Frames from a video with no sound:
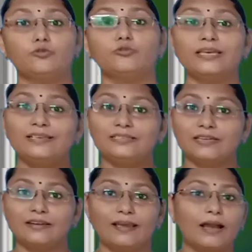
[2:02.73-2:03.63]
to the East
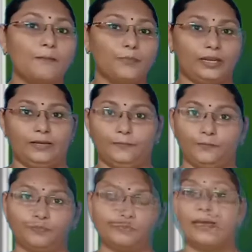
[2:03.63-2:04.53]
India Company.
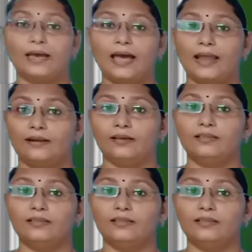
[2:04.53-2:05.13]
And